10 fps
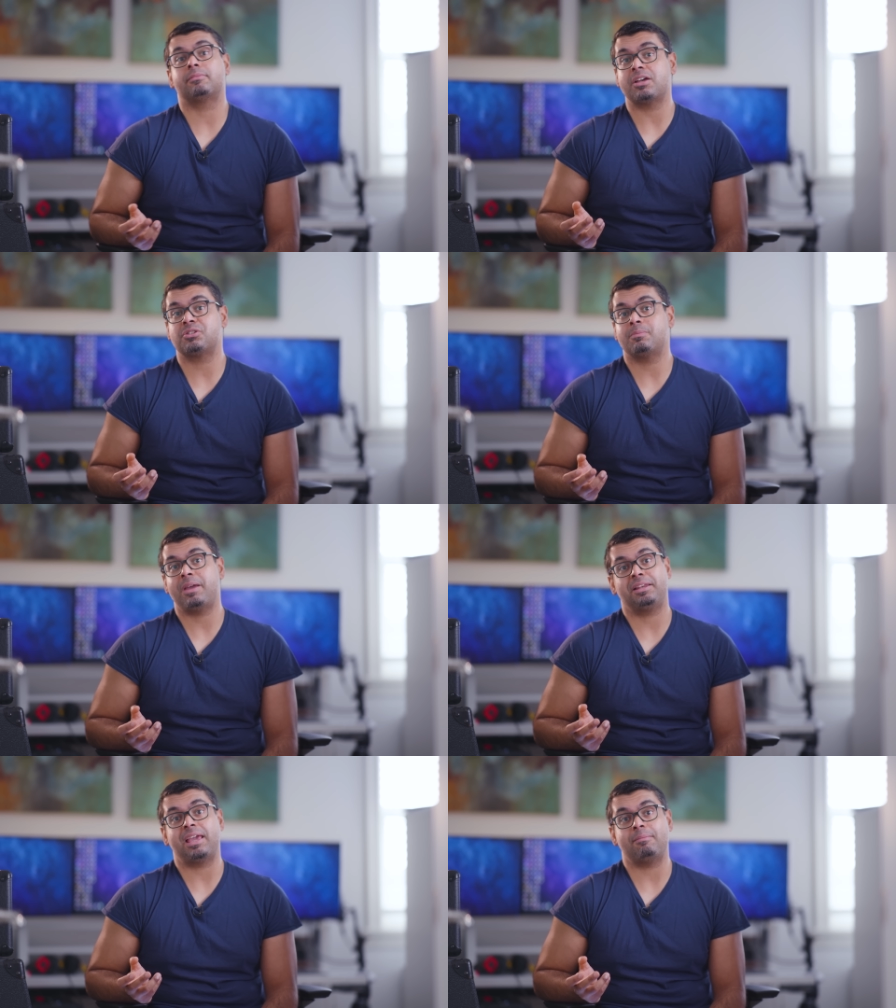
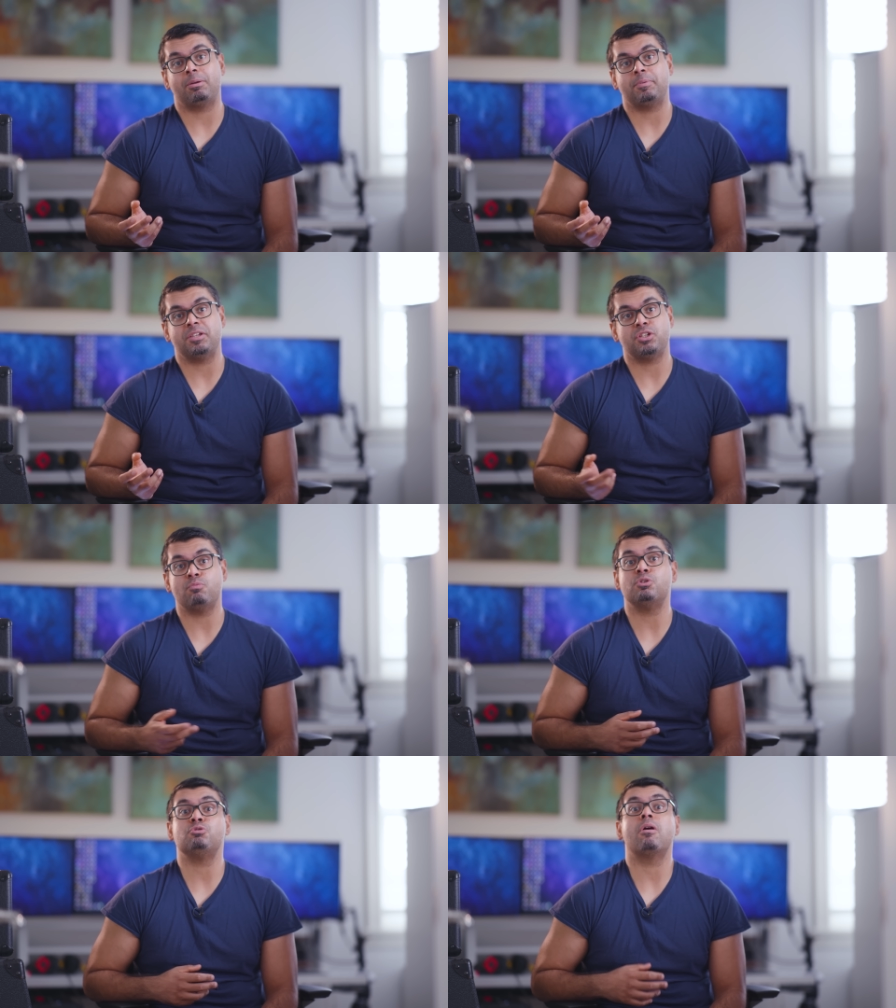custom-made gaming PC,
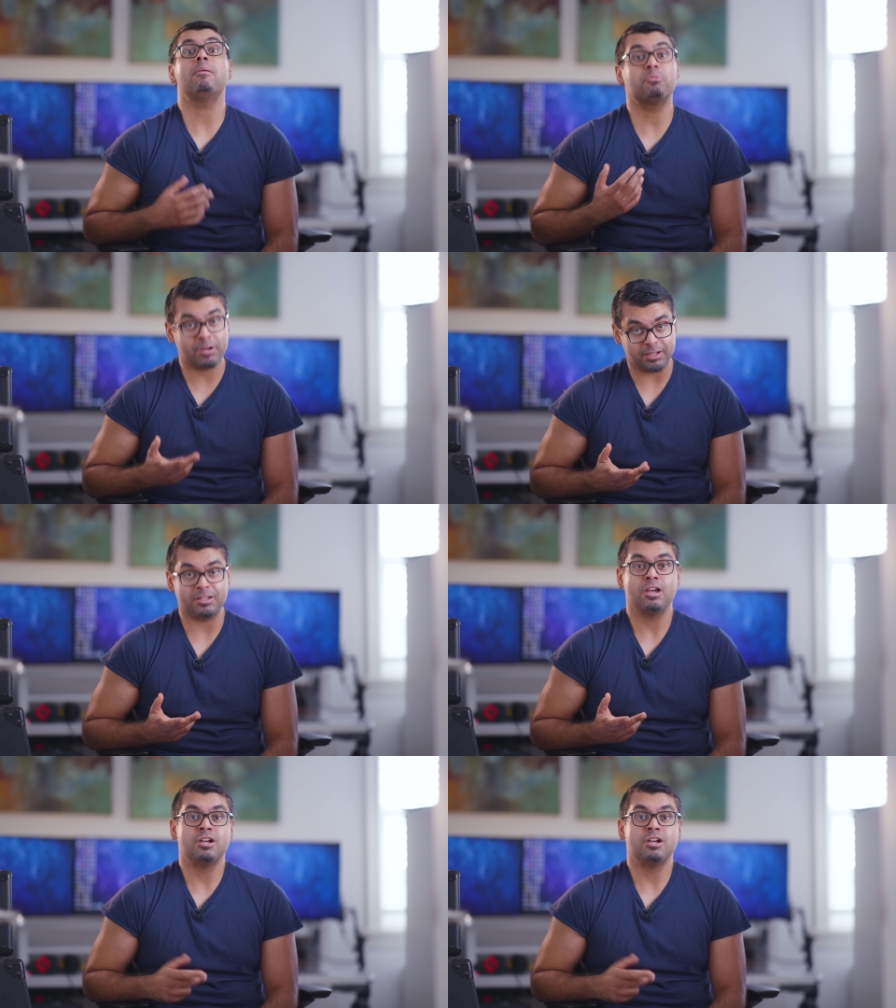would you upgrade